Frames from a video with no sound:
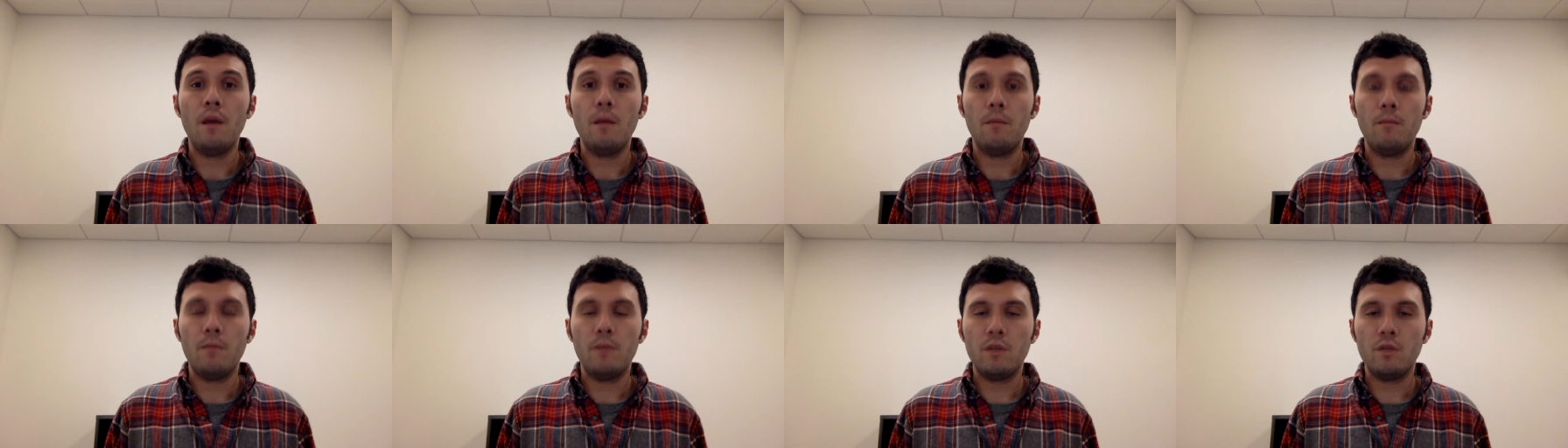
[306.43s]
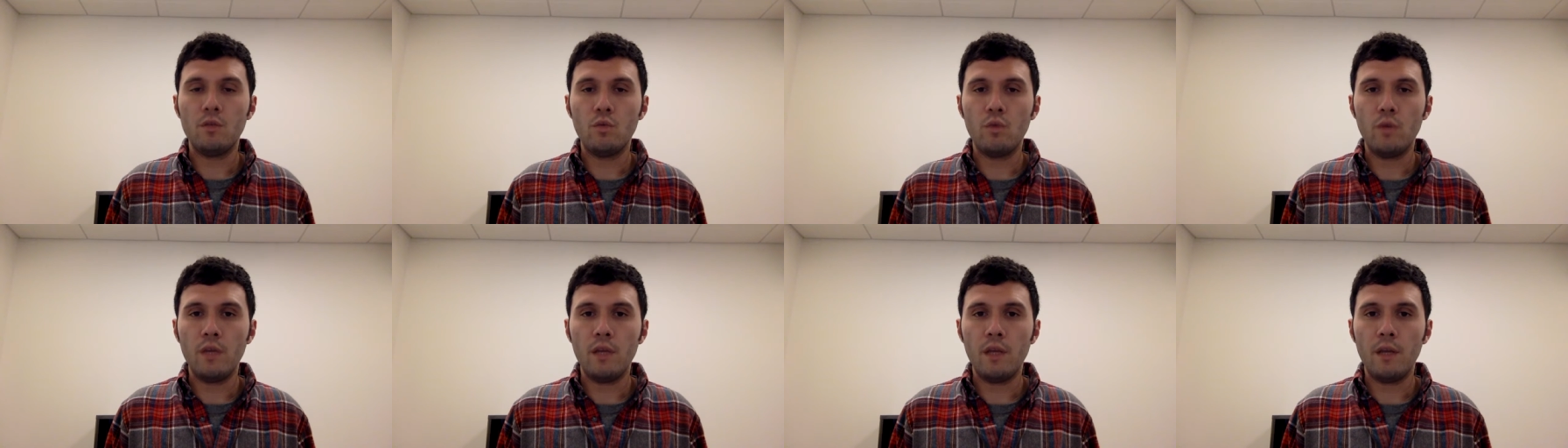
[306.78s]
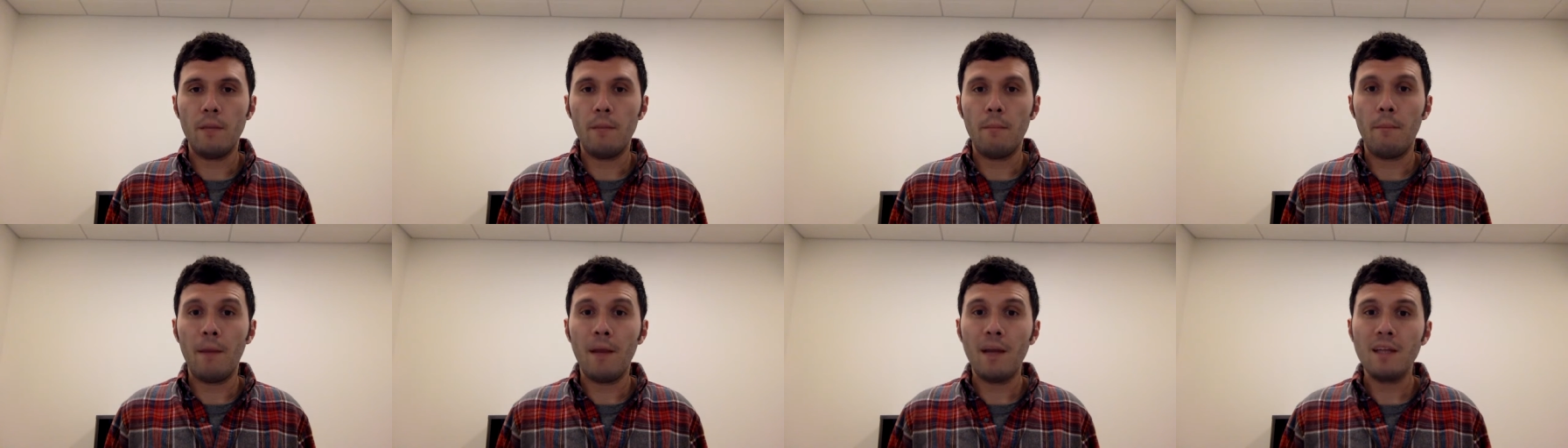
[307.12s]
between
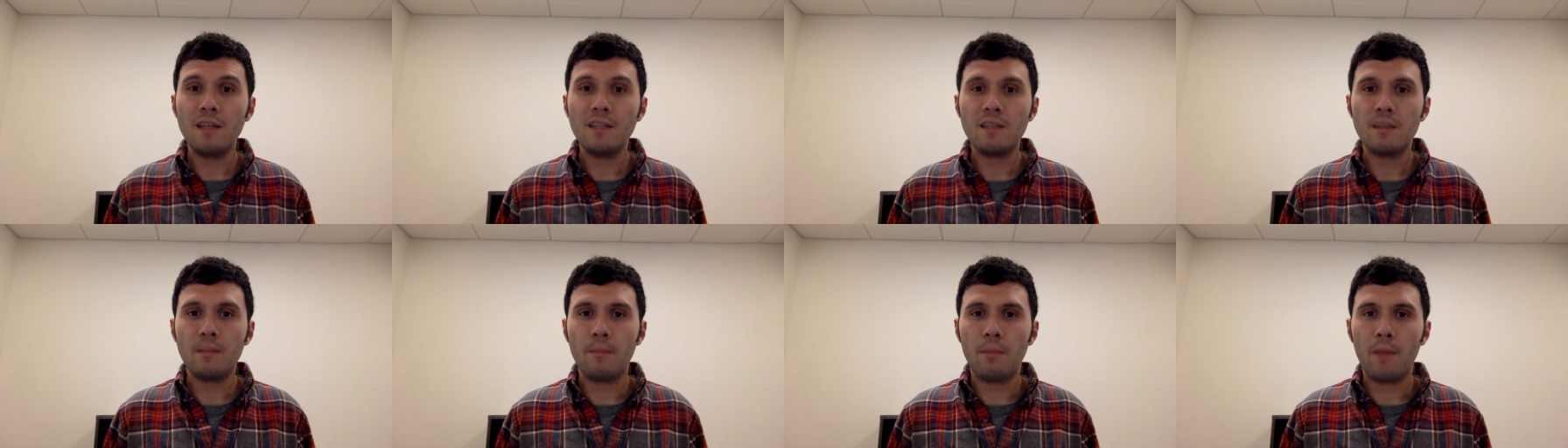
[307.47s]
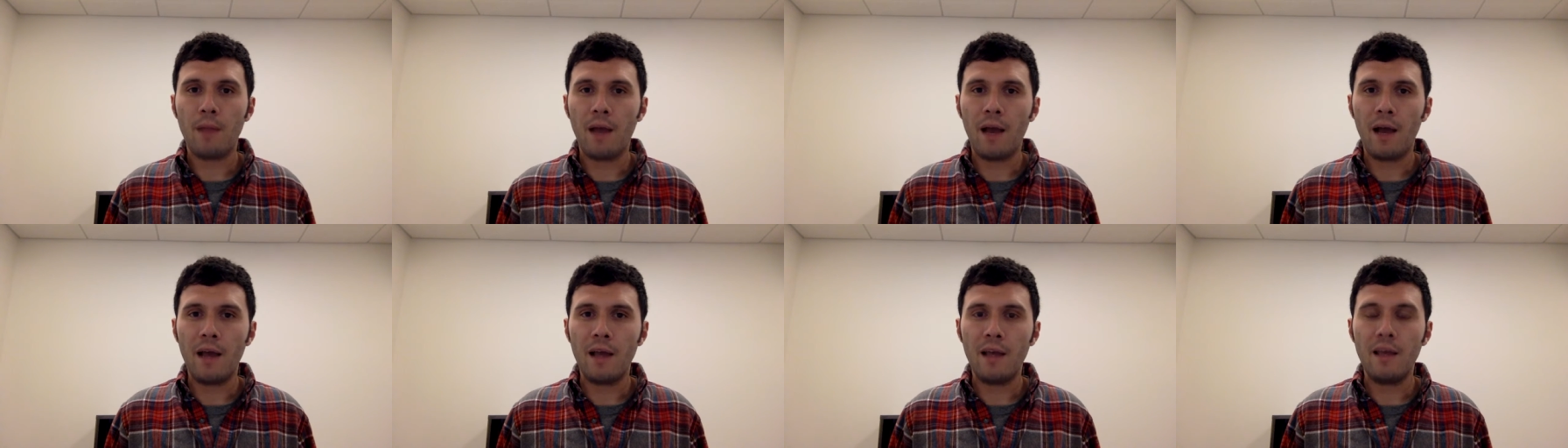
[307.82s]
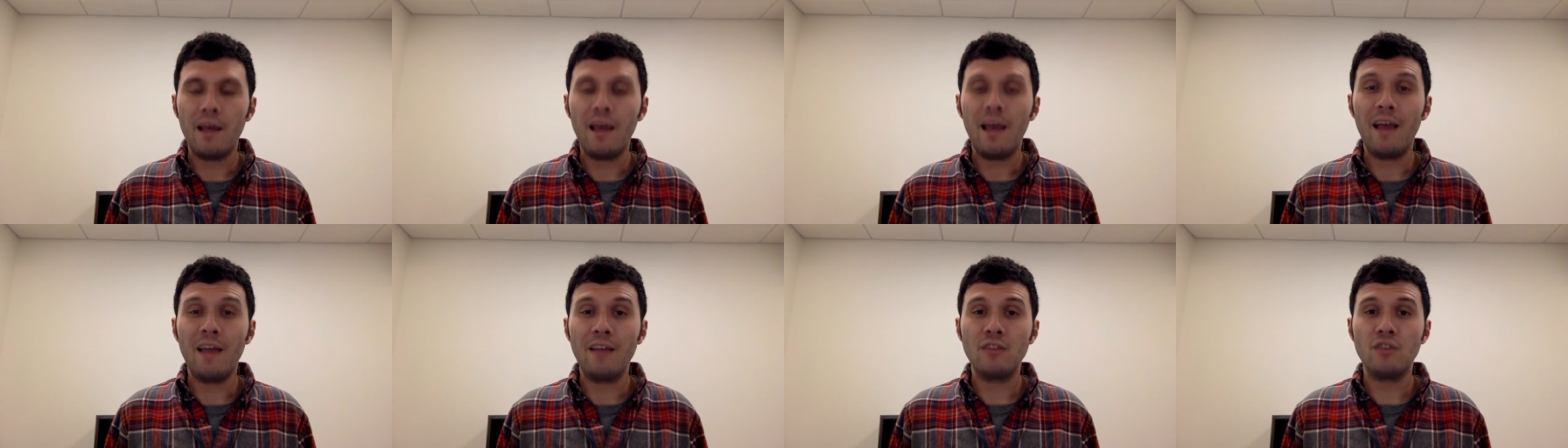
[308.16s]
money supply
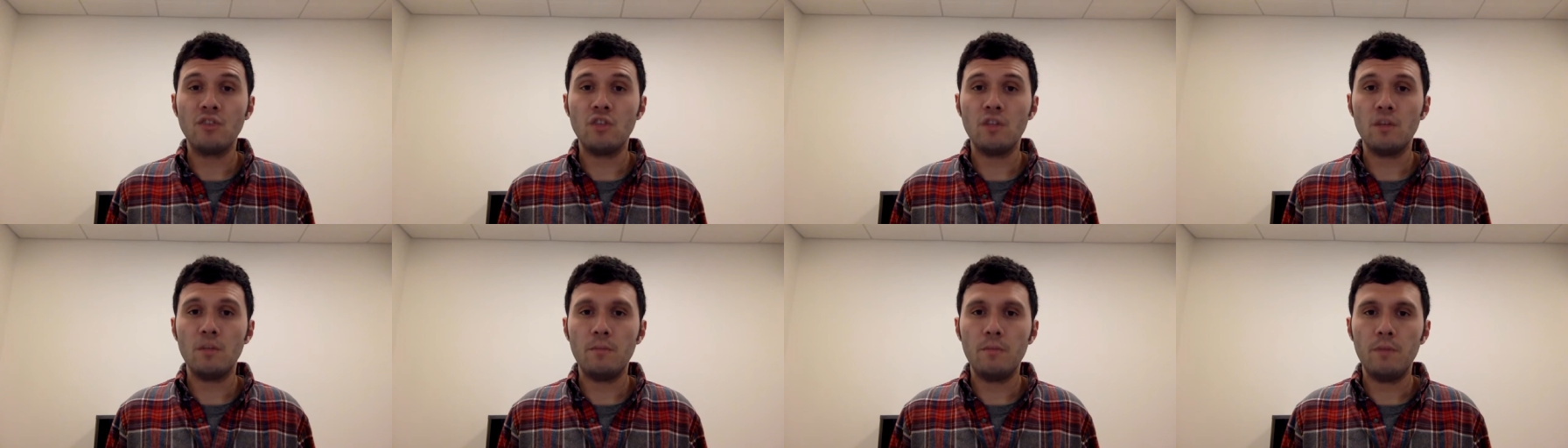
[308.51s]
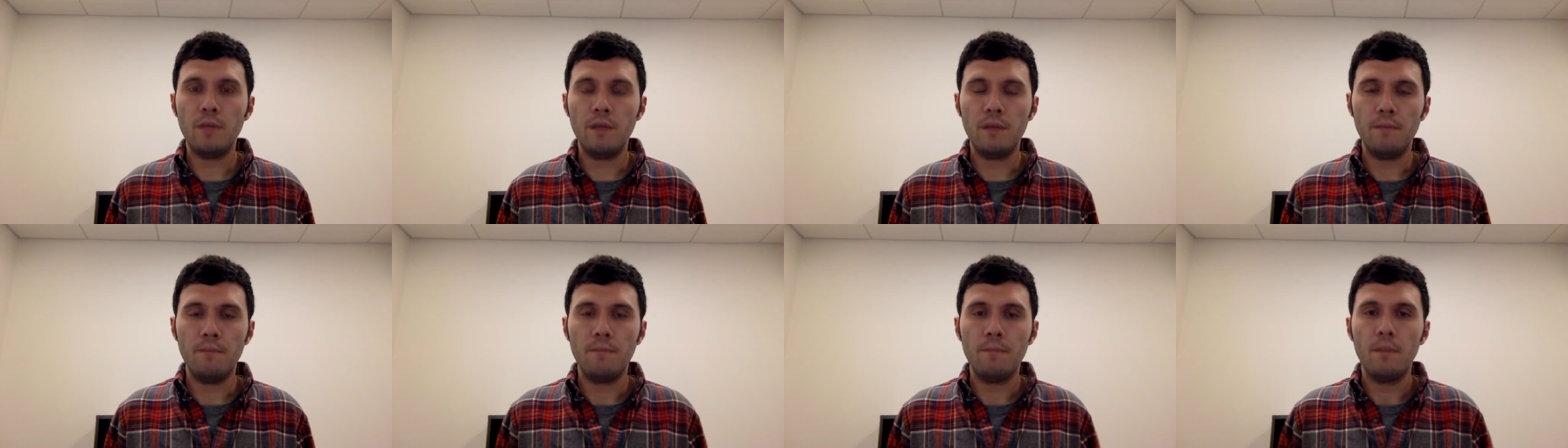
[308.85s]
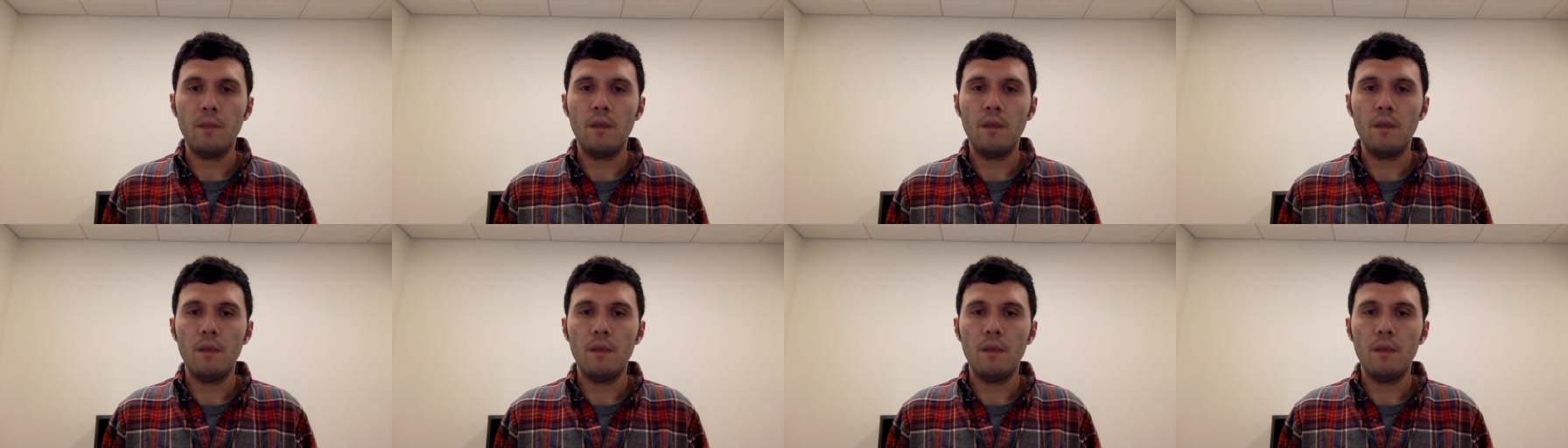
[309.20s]
and GDP.